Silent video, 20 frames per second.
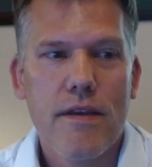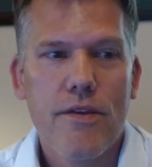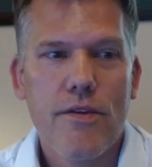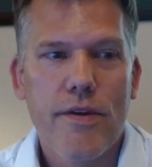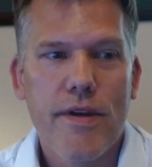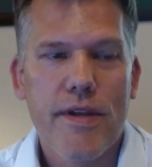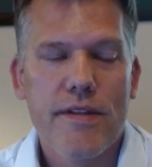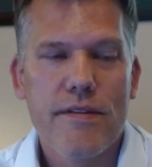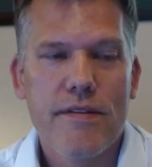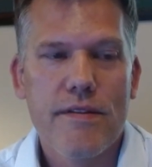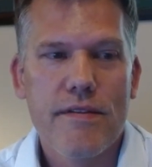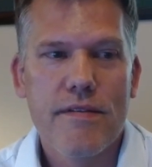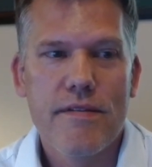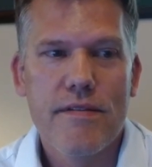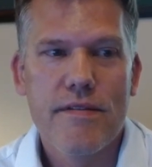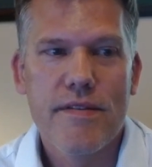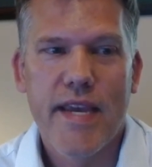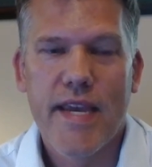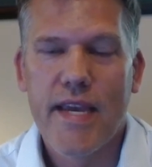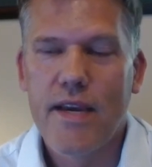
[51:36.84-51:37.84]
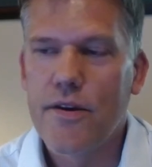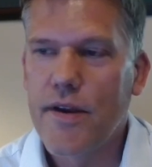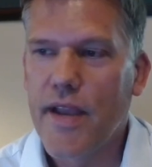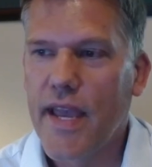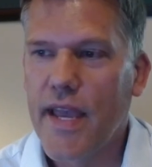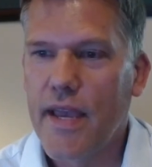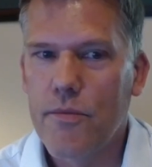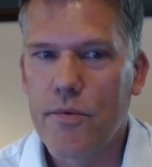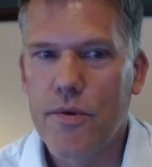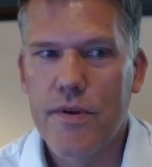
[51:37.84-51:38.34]
You can say,
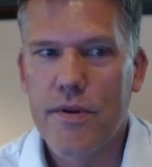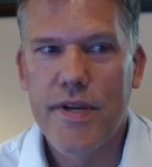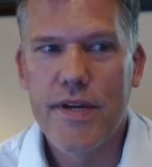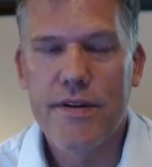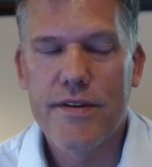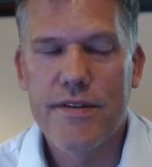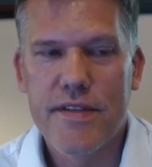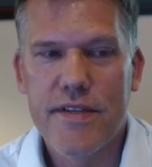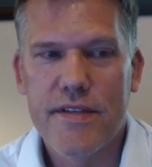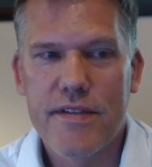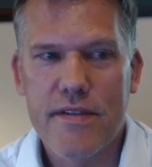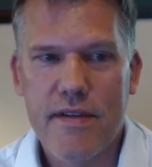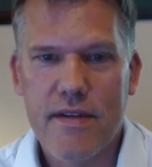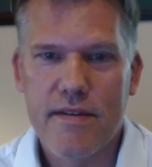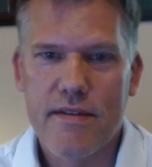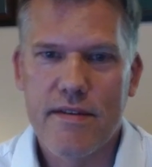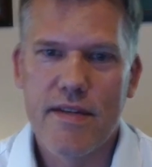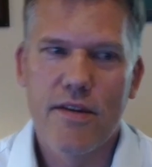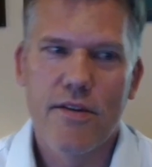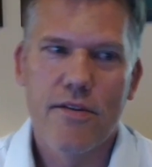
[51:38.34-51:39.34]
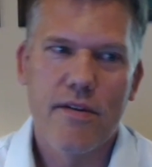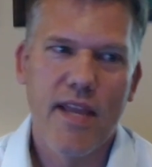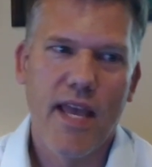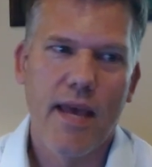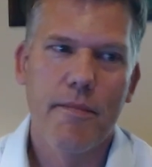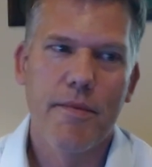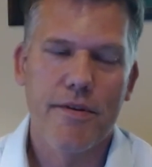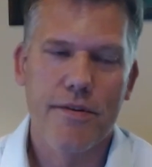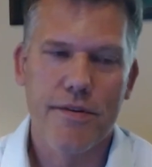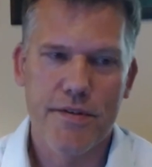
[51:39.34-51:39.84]
okay, well, here's this,
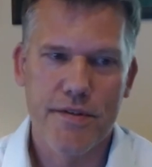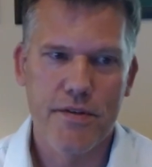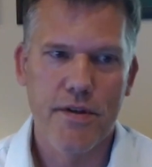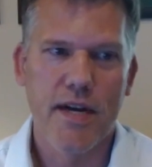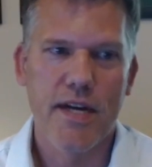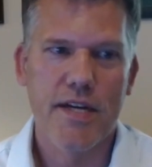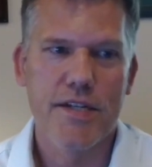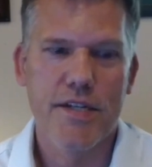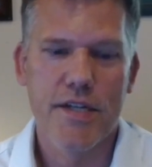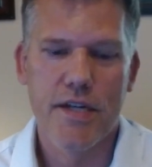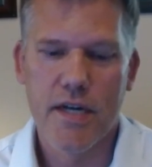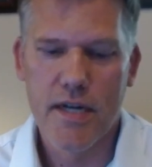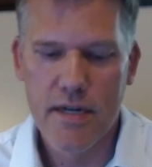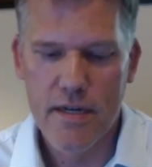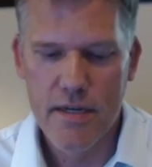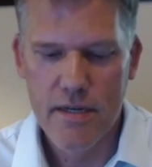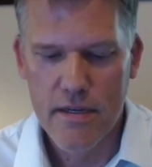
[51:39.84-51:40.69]
chemical structure.